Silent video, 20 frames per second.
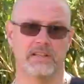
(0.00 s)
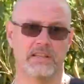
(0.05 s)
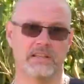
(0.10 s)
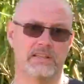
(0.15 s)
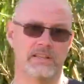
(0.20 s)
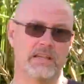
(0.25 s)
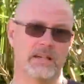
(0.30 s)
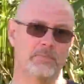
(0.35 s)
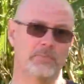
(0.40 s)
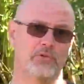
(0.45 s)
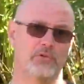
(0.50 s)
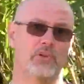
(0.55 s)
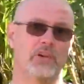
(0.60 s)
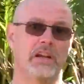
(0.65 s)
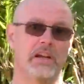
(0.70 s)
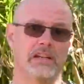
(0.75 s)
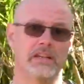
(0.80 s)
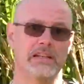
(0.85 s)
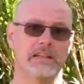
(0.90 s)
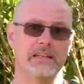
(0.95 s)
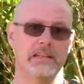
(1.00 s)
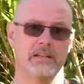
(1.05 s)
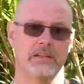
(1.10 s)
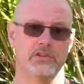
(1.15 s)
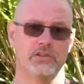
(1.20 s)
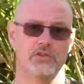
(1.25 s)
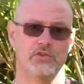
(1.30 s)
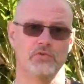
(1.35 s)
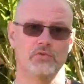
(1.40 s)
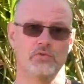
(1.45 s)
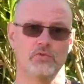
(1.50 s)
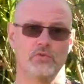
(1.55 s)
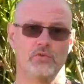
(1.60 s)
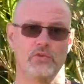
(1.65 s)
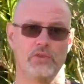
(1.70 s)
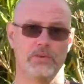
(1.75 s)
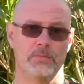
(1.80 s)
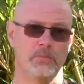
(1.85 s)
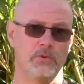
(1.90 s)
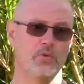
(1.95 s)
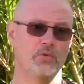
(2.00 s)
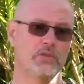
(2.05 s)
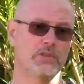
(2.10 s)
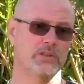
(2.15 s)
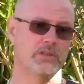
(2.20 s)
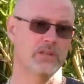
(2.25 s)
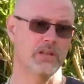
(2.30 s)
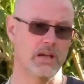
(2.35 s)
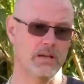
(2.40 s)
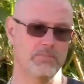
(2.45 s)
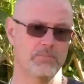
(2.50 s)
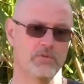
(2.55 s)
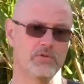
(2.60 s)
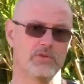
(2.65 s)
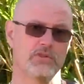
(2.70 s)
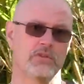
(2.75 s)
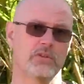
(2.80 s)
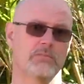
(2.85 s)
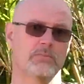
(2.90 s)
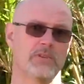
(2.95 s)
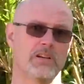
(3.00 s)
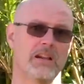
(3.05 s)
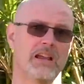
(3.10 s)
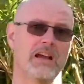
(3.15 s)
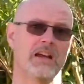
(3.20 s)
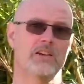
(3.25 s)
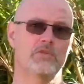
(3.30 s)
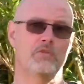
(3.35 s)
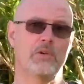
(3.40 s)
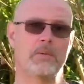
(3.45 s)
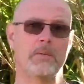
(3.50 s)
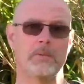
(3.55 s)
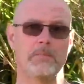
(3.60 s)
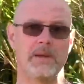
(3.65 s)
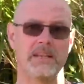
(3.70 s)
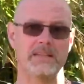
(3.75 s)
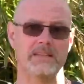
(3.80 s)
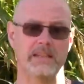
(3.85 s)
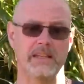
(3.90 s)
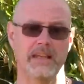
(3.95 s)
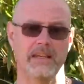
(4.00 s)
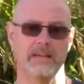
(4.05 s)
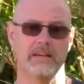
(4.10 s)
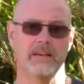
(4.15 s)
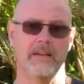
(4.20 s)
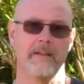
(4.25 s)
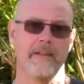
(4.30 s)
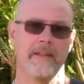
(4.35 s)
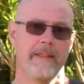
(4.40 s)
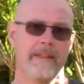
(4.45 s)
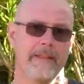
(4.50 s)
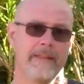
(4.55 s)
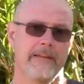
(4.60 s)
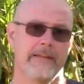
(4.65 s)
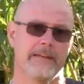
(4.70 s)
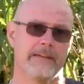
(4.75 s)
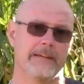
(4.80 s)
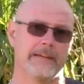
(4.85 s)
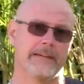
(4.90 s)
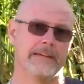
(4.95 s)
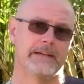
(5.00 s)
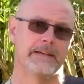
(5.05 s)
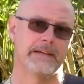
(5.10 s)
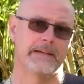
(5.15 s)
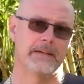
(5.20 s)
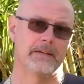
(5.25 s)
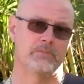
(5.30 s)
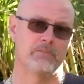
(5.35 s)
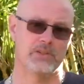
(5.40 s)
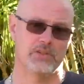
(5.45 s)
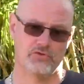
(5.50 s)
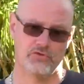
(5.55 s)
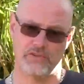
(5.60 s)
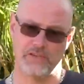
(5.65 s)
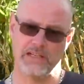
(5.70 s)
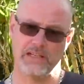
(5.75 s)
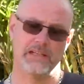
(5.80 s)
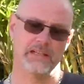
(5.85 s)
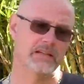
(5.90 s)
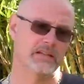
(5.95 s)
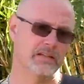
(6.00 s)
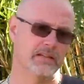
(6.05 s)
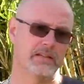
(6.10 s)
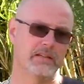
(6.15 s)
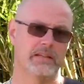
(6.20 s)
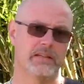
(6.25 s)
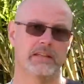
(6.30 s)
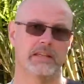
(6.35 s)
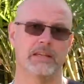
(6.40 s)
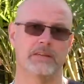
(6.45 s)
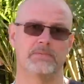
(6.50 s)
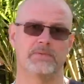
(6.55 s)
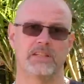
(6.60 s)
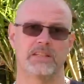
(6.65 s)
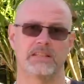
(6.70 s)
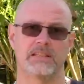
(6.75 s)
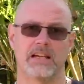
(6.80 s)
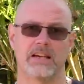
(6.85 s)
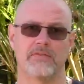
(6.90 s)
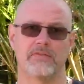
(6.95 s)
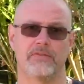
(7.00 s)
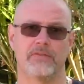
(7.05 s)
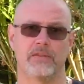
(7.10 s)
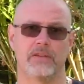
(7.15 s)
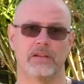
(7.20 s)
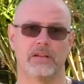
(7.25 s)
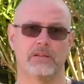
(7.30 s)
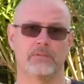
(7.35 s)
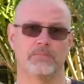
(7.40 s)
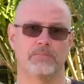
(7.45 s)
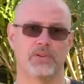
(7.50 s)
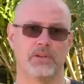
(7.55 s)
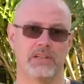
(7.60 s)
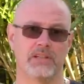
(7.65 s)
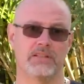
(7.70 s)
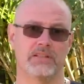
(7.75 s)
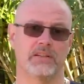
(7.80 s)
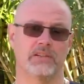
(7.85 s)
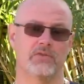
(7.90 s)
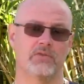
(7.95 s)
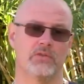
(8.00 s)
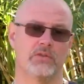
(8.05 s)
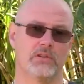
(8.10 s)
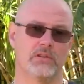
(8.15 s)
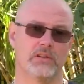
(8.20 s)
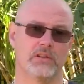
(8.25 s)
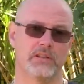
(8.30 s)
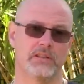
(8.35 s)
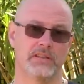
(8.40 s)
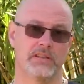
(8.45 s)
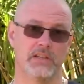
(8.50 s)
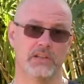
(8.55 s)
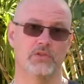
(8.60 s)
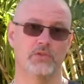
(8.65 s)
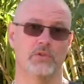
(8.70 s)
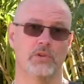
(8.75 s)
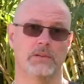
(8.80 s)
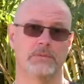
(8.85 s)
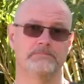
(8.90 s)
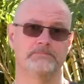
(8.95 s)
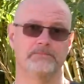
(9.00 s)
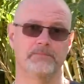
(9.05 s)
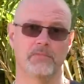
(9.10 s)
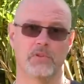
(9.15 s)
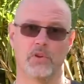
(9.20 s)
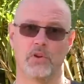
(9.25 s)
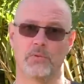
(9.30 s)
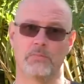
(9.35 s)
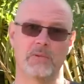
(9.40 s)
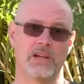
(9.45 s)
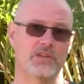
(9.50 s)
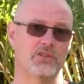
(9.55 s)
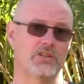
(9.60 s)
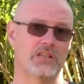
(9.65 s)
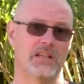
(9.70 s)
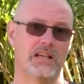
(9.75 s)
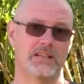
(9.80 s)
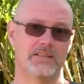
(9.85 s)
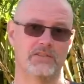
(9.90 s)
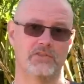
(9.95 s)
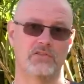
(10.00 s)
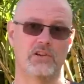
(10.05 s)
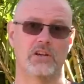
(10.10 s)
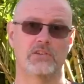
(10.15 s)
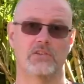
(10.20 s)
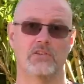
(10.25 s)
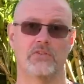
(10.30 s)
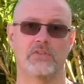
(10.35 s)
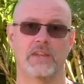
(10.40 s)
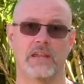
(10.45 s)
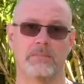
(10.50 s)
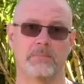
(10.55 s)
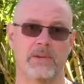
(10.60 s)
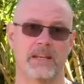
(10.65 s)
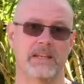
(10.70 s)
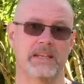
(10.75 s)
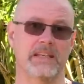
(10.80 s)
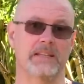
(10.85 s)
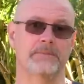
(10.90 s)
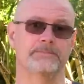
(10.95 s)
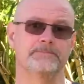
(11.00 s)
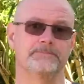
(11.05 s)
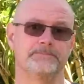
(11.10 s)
I did temporarily to the boot. I put some Clark rubber matting in, which really keeps the stuff pretty secure. Not much slides around on that matting.